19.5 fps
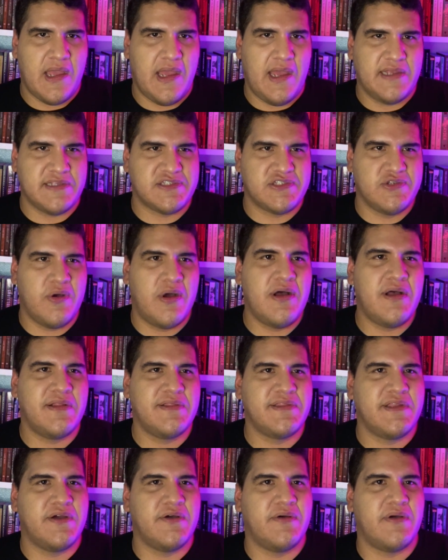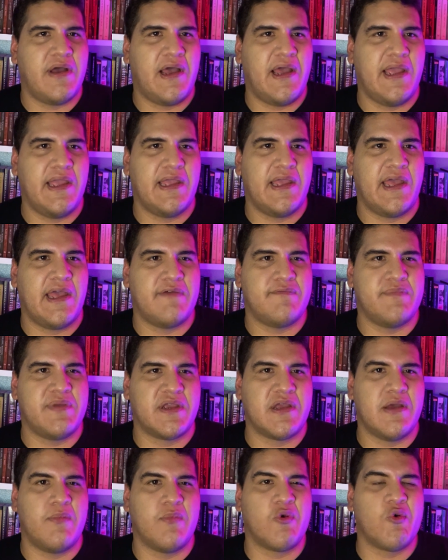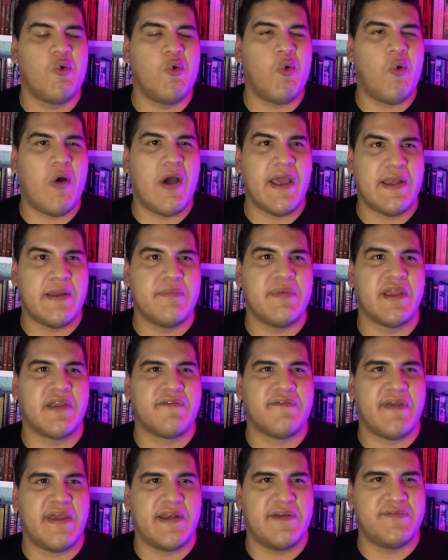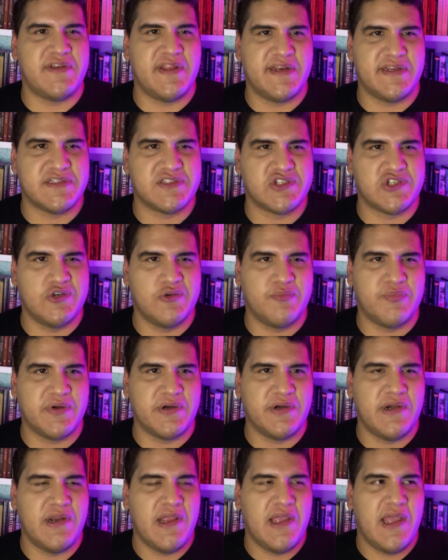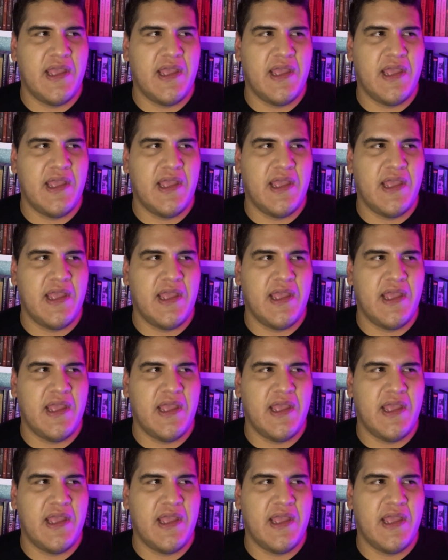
As you all know, I have become quite a big fan of Dennis Cooper.